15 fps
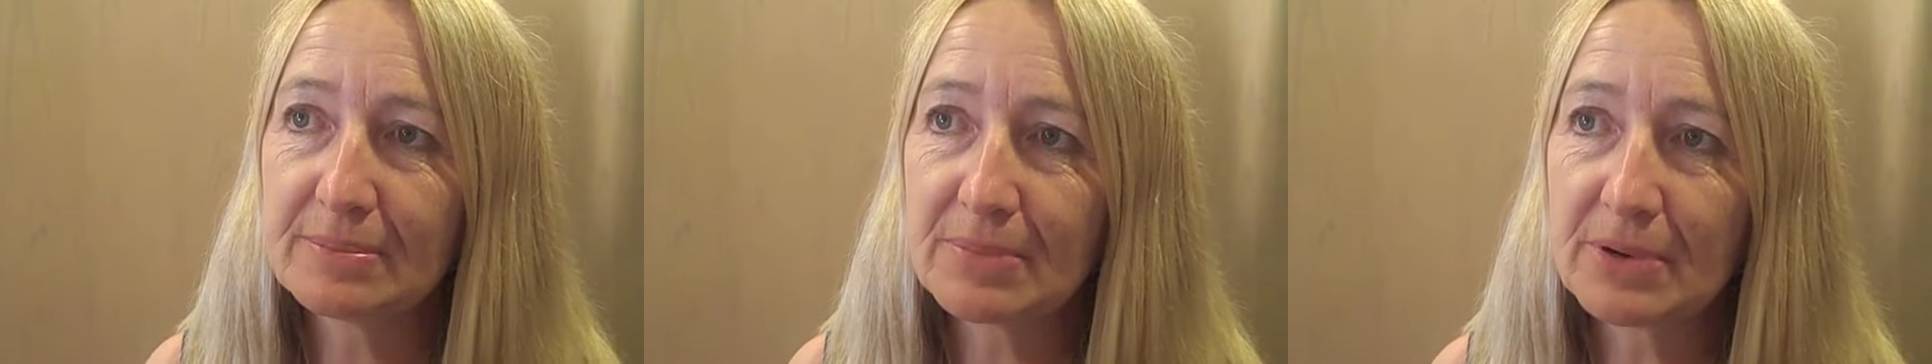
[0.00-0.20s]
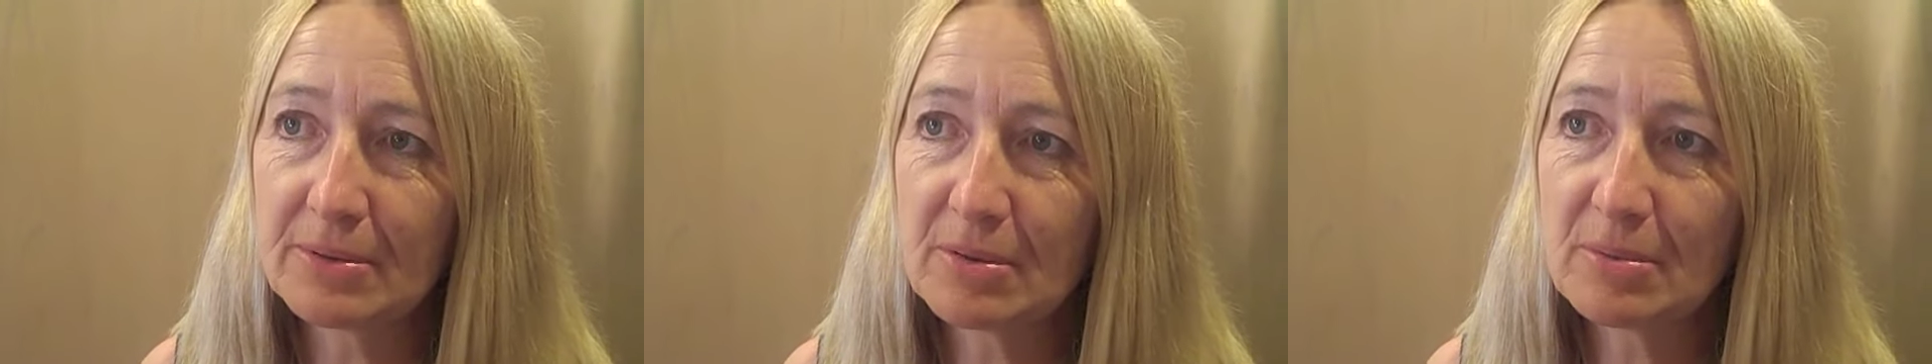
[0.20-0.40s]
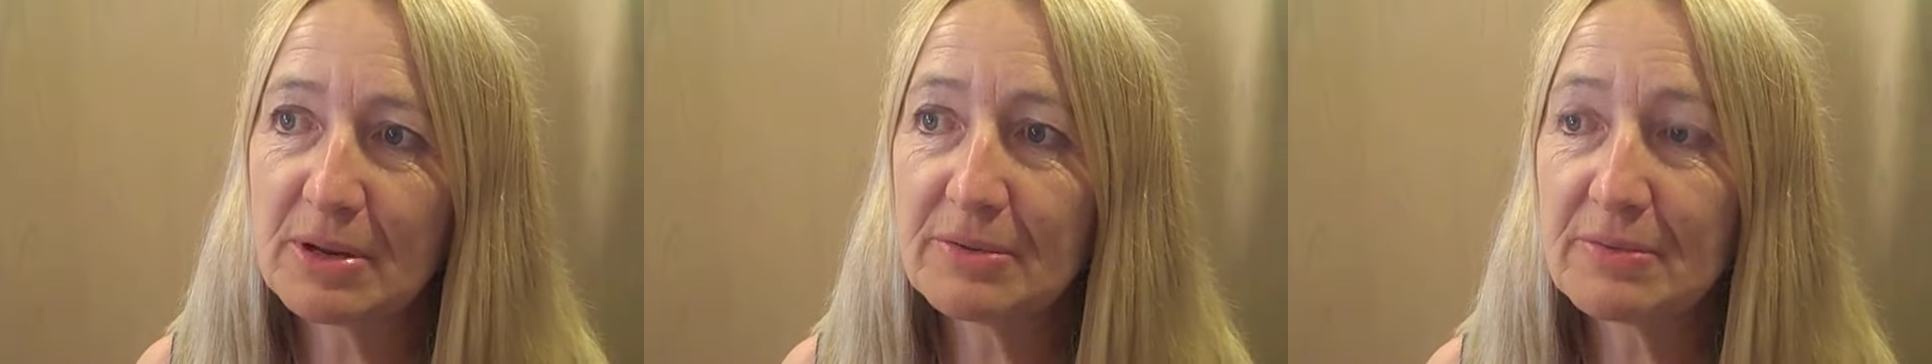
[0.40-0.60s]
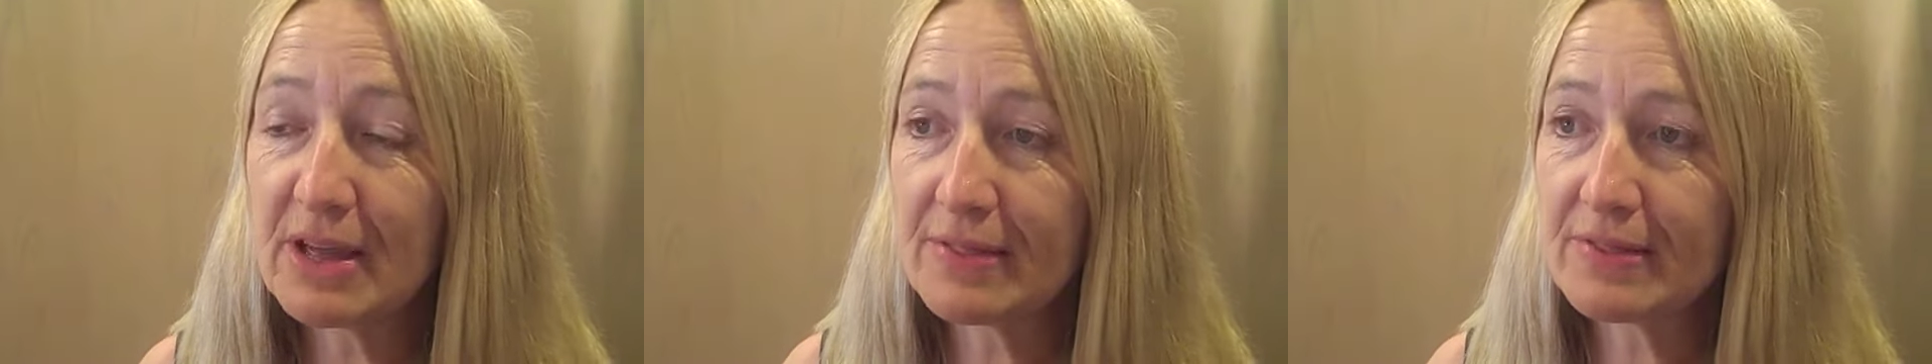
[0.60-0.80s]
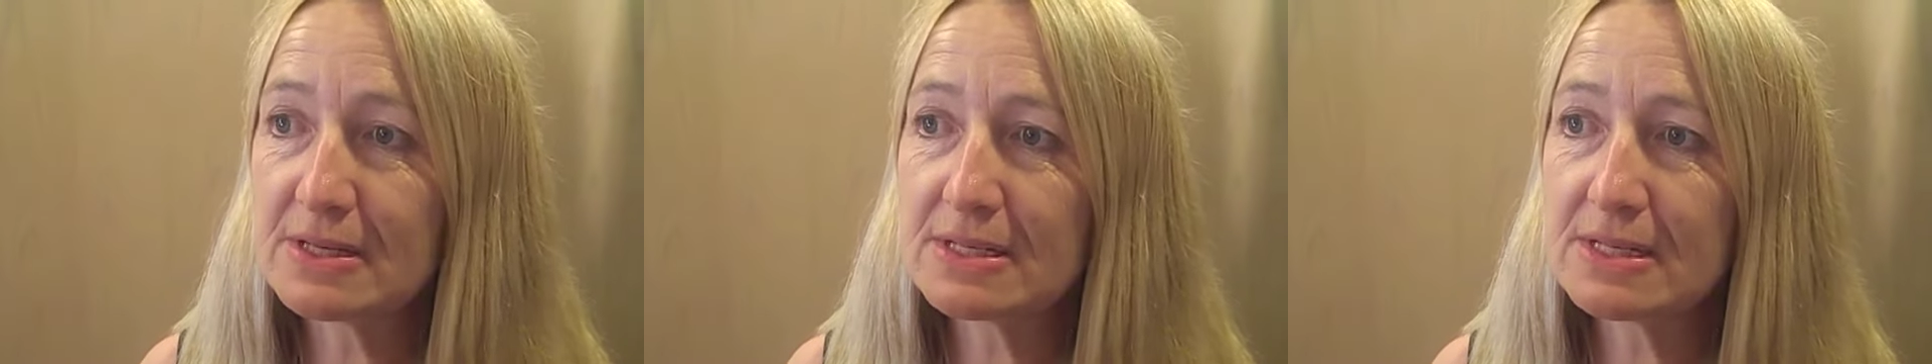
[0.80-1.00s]
probably
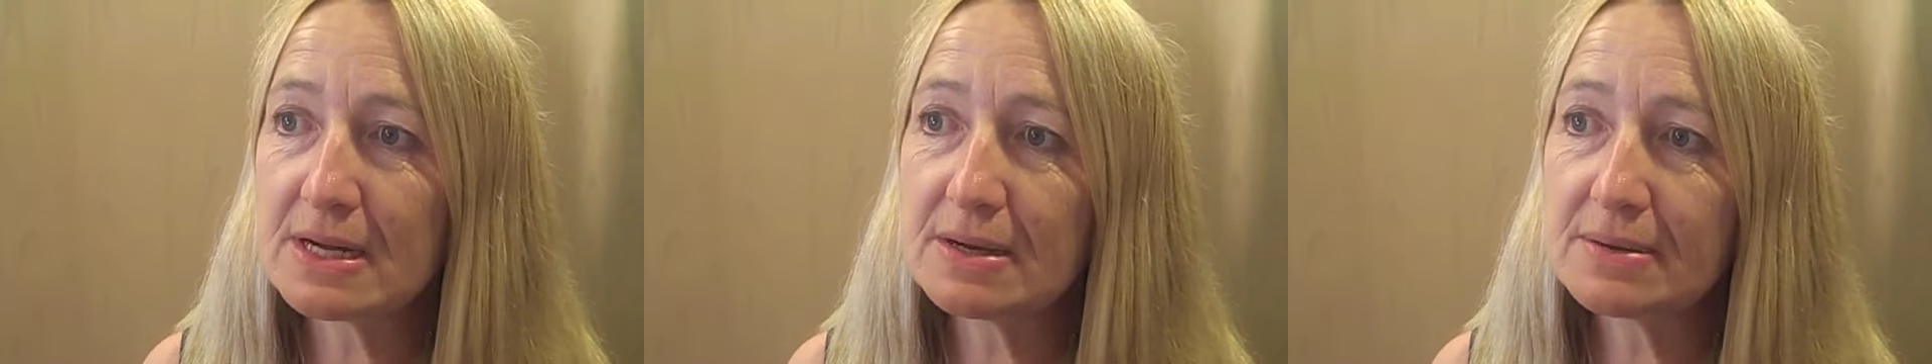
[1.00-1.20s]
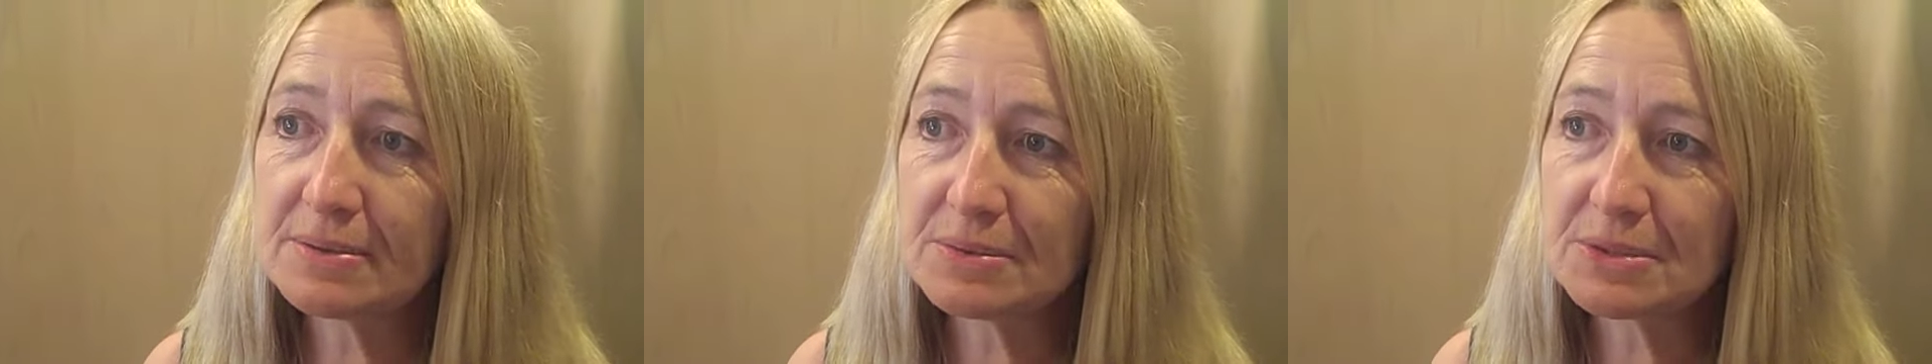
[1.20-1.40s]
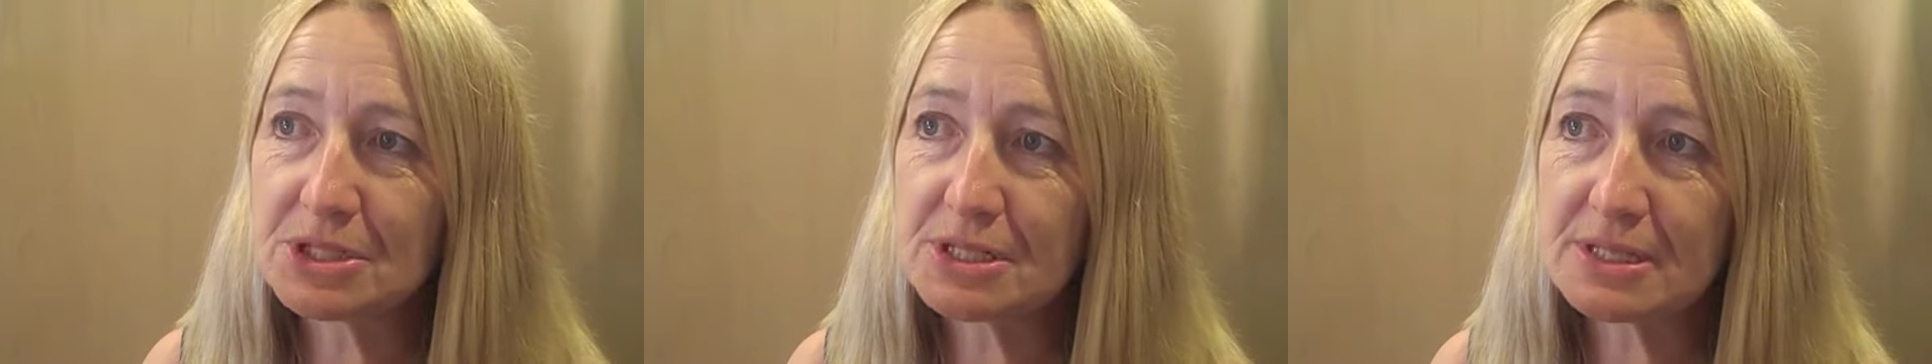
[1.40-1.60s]
rather than Darwin, which